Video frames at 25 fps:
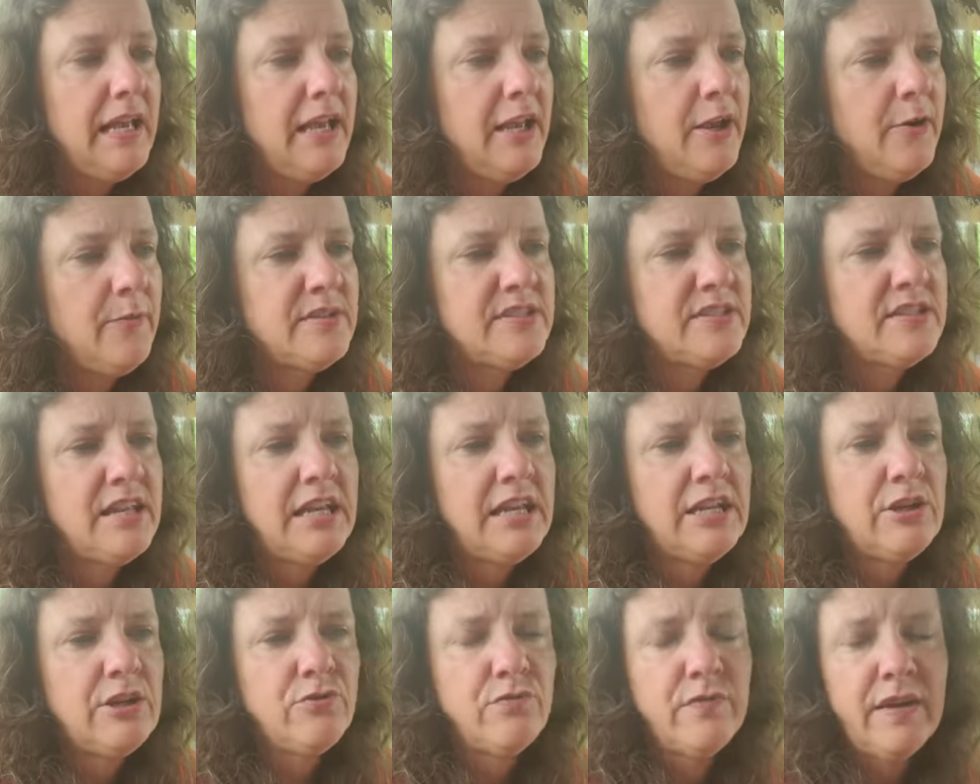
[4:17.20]
It was
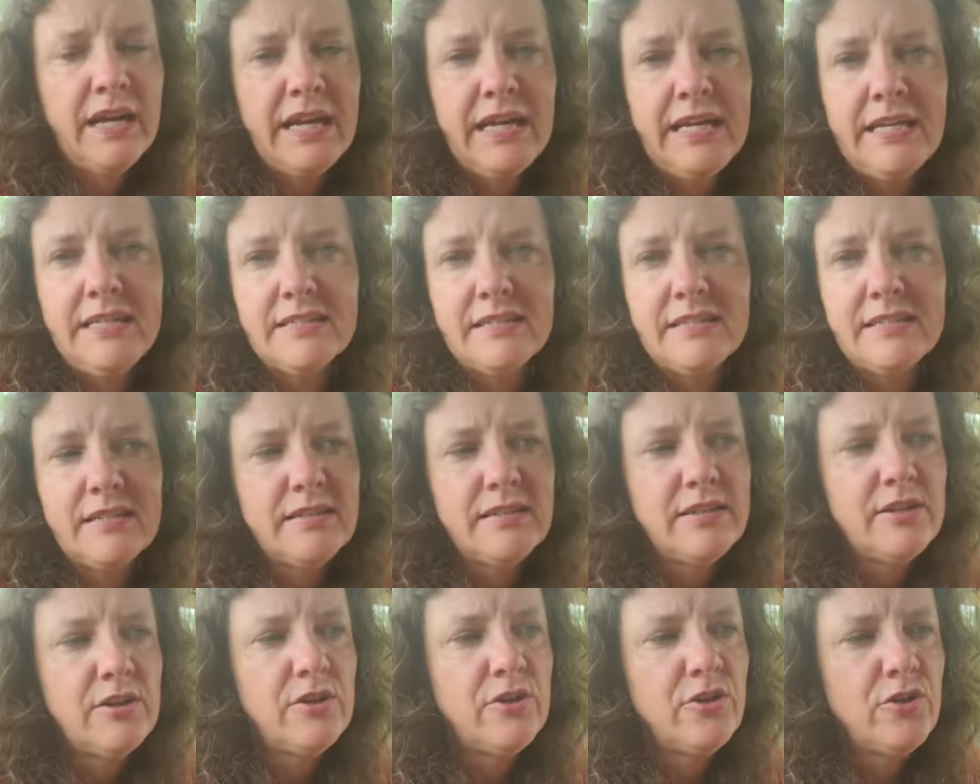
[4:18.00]
a great,
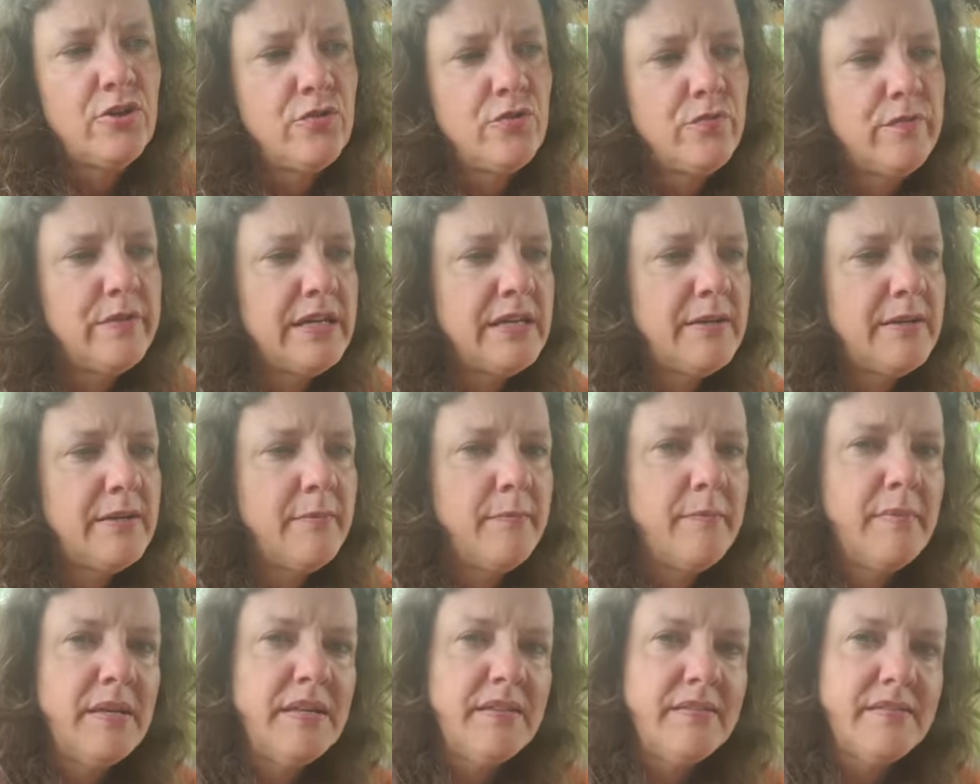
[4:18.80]

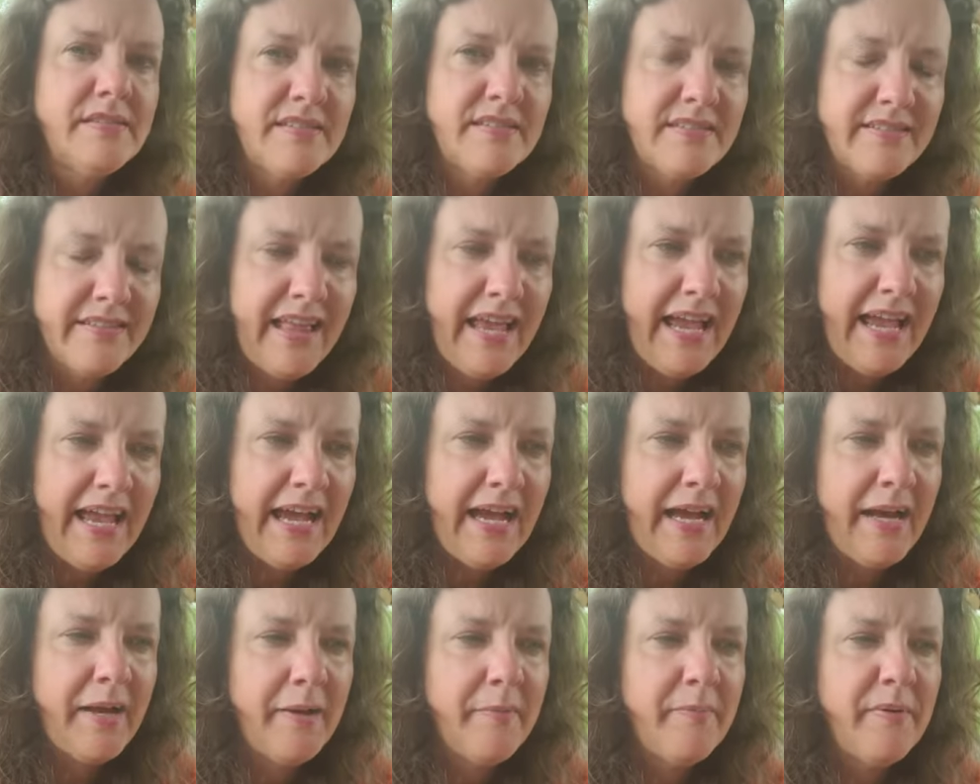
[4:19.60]
grim
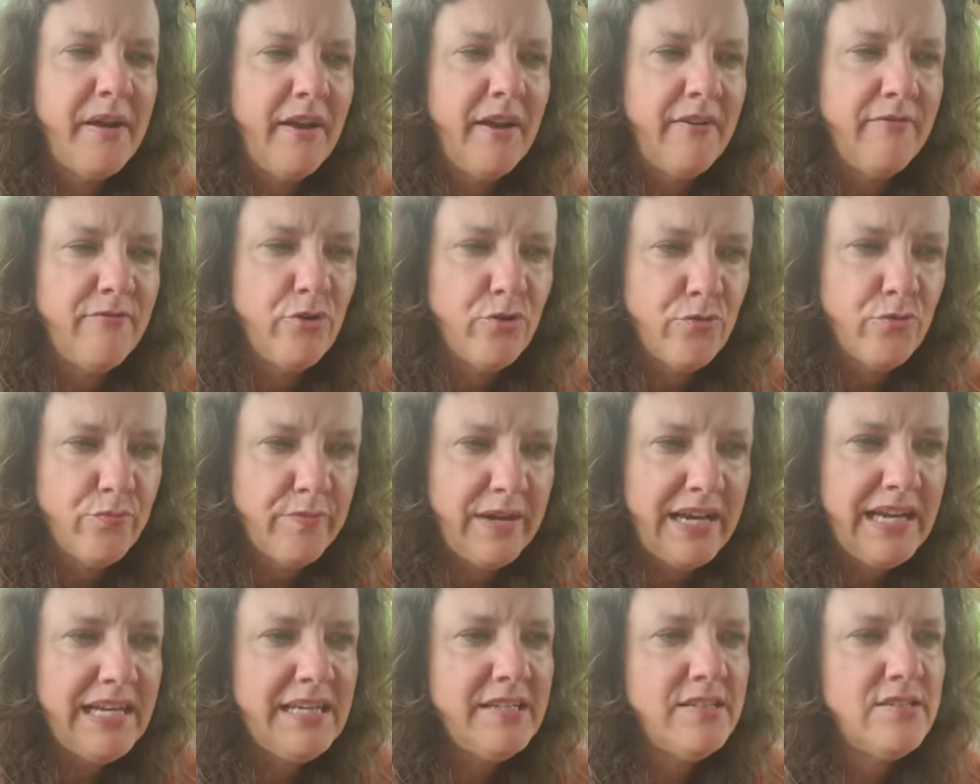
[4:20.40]
slab of
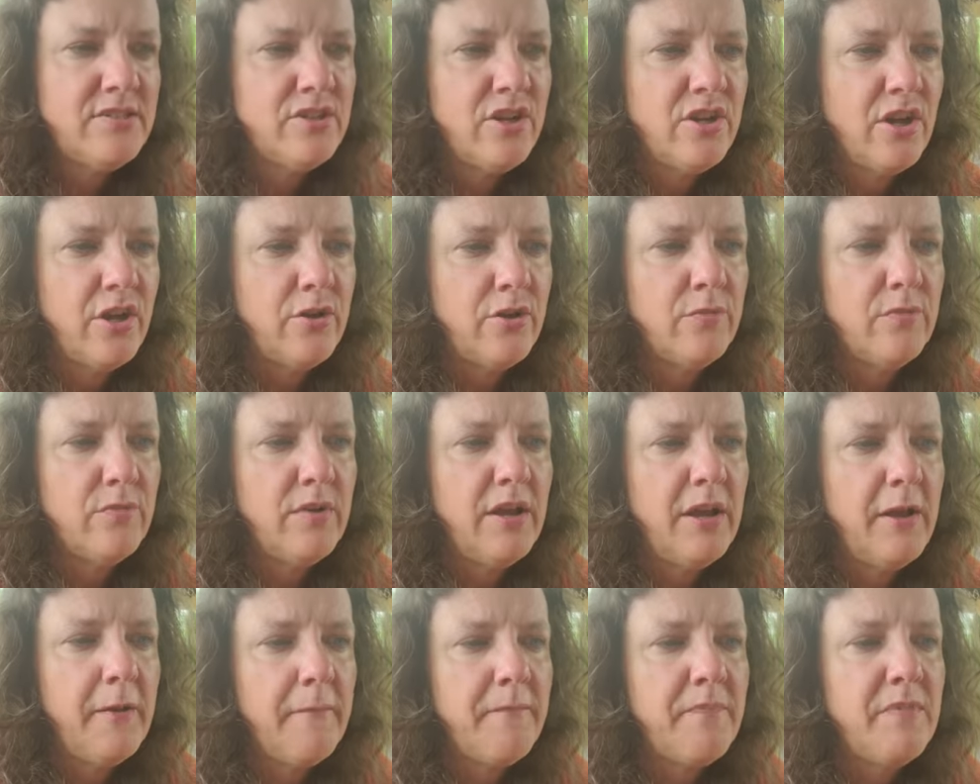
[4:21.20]
gray
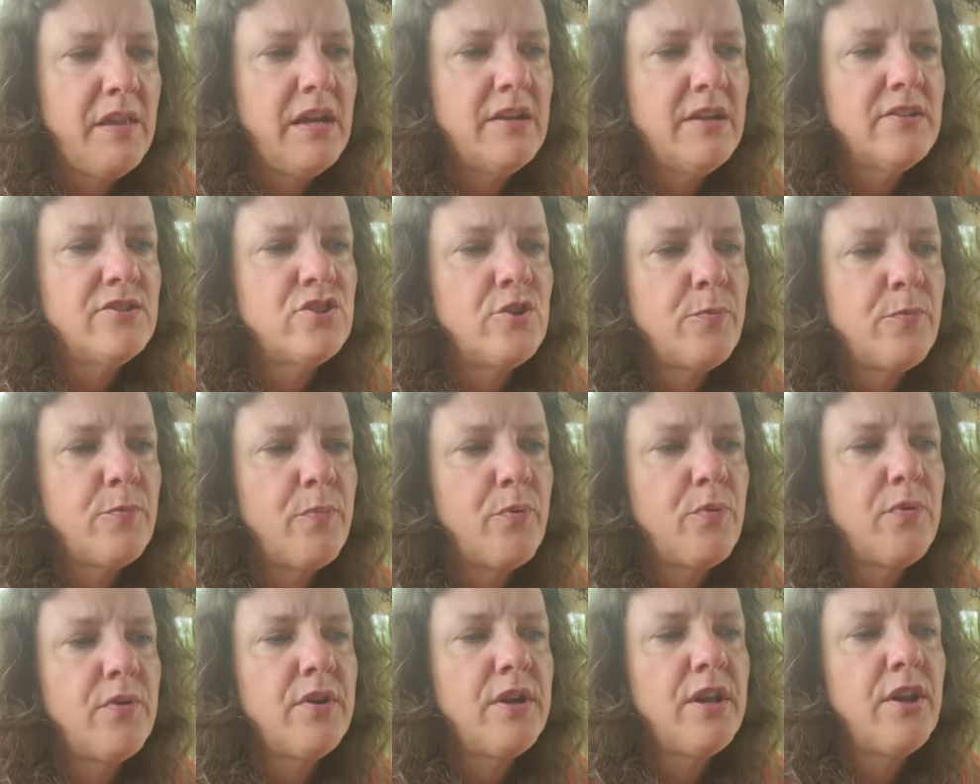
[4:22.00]
stone
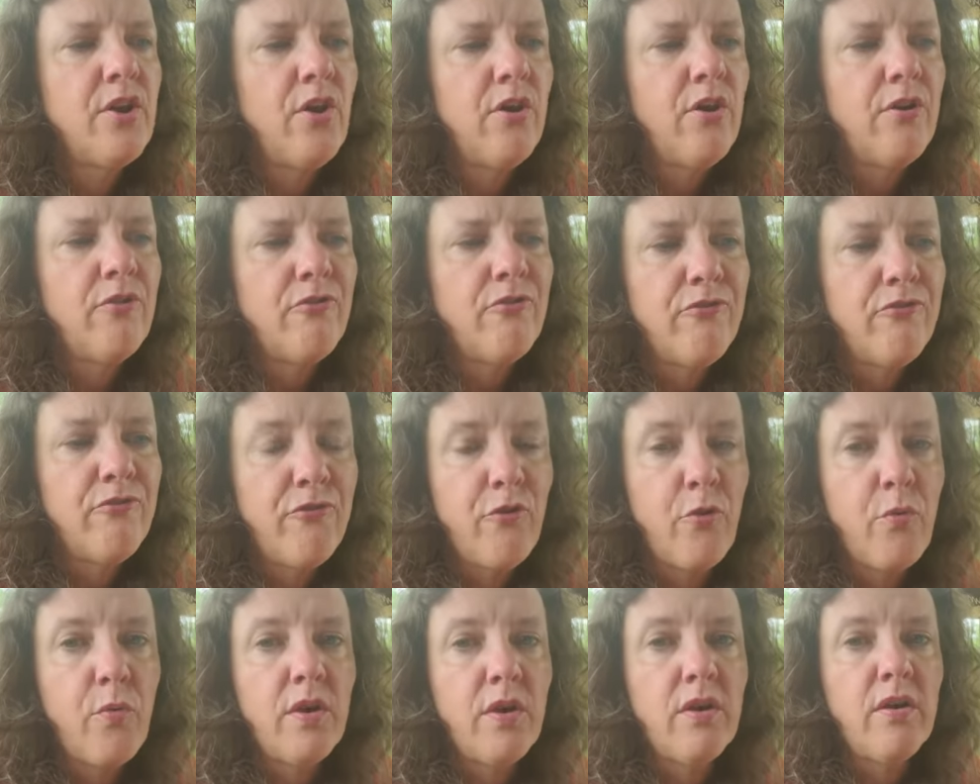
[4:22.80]
supported on
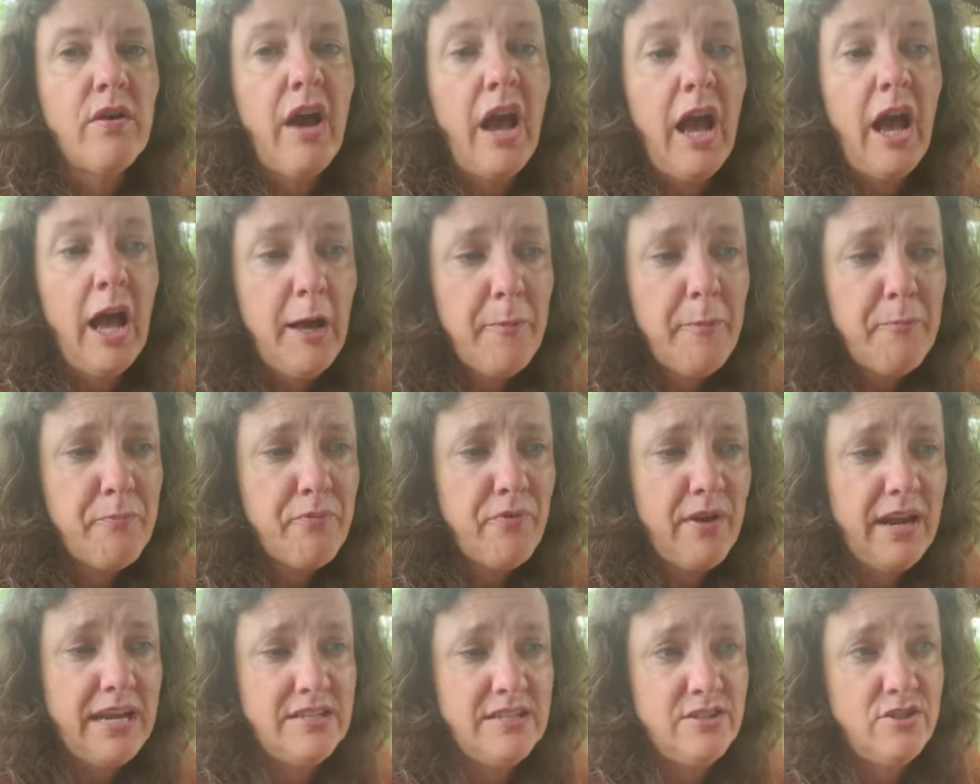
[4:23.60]
4
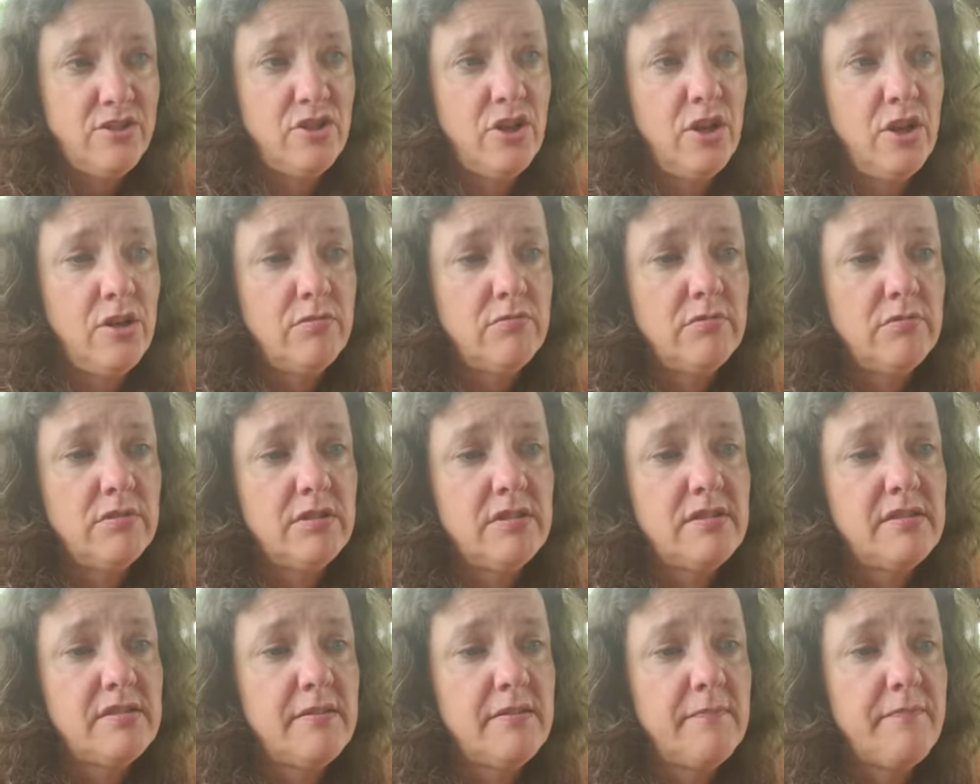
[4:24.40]
upright
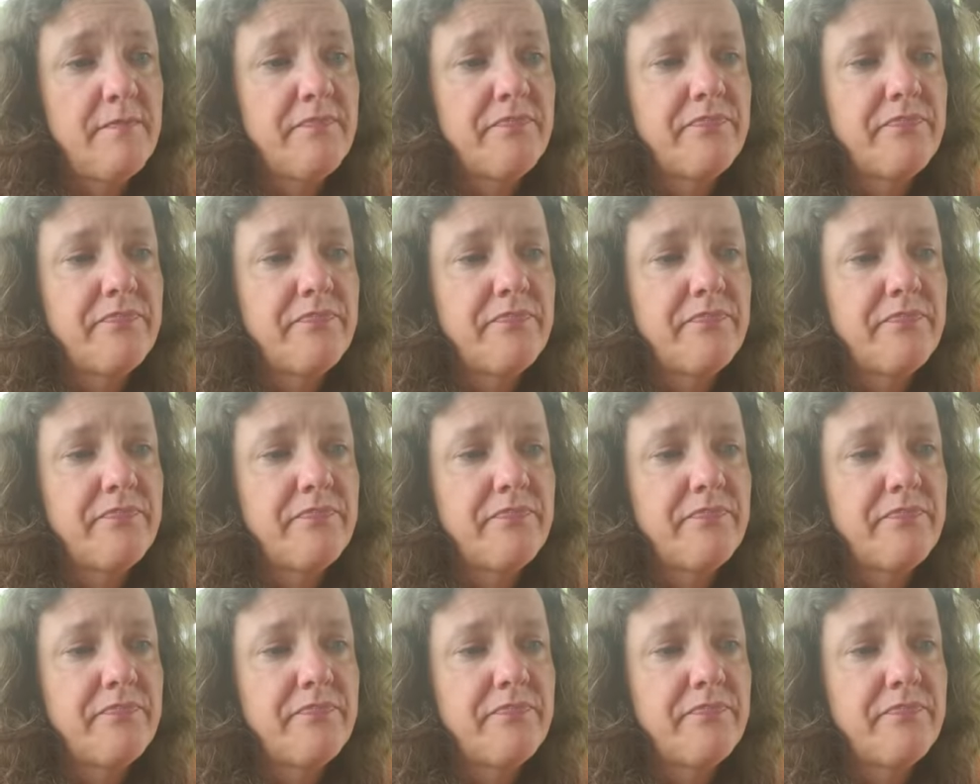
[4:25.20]
stones.